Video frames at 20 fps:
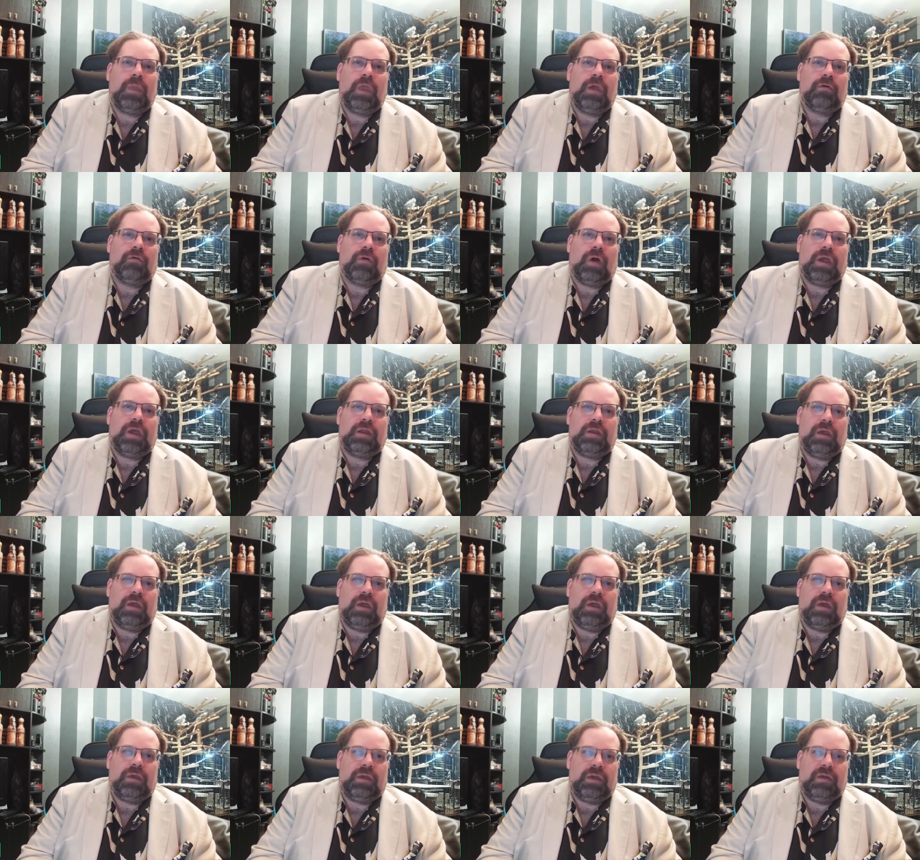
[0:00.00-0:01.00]
right,
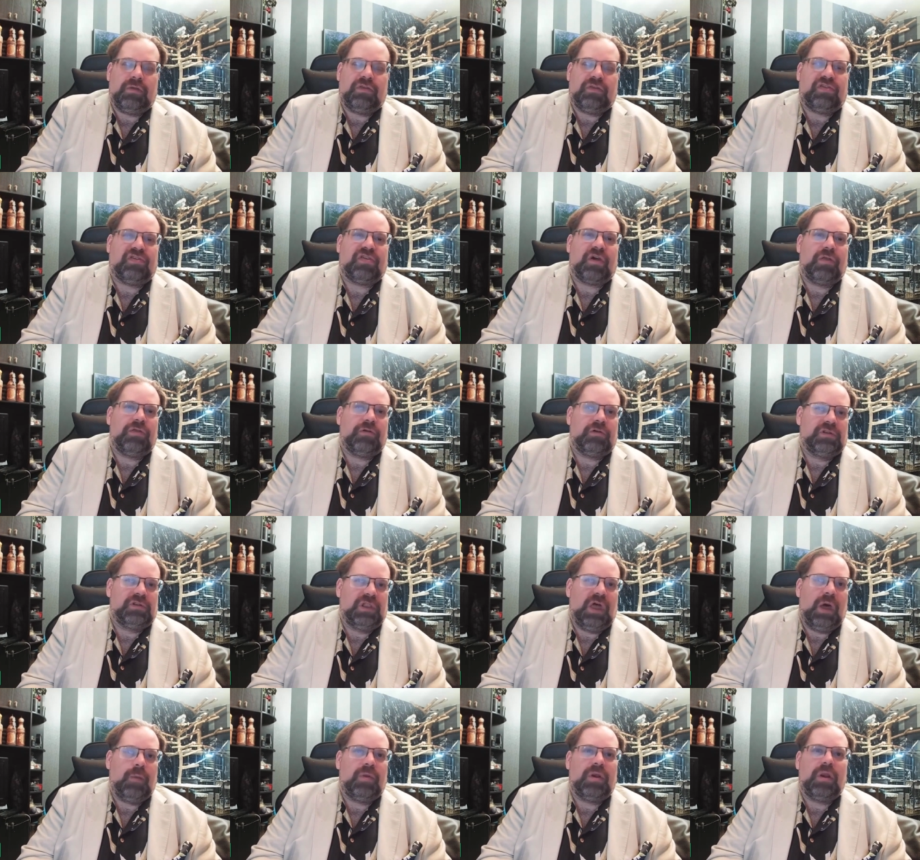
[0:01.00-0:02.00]
in southern
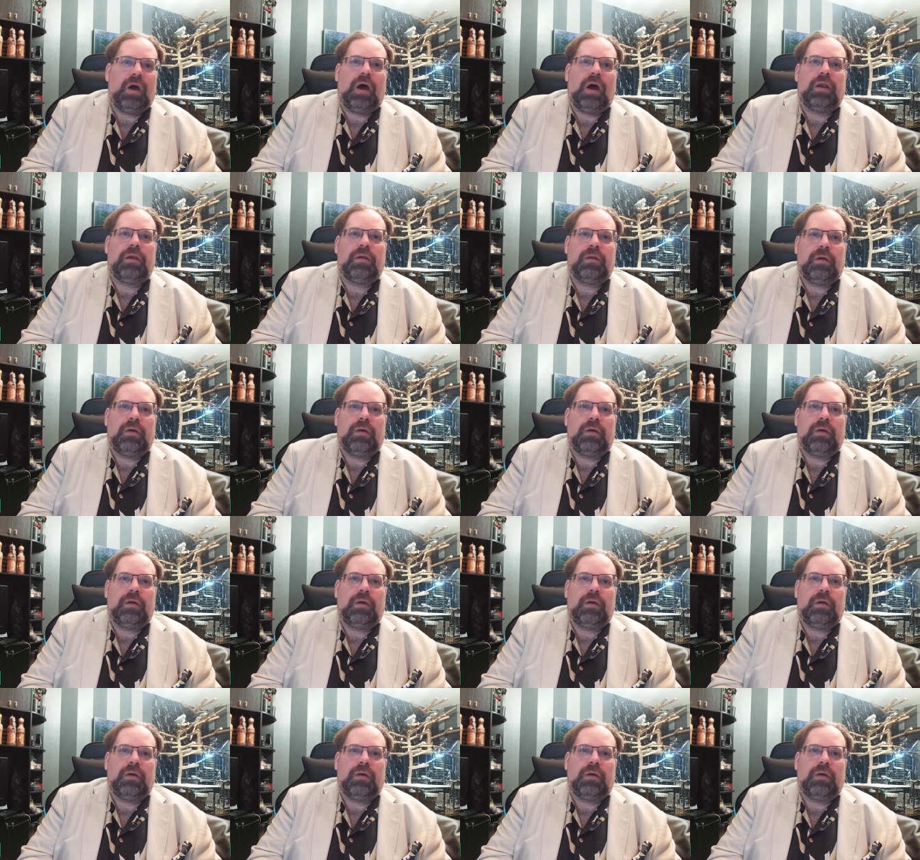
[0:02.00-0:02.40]
Lebanon,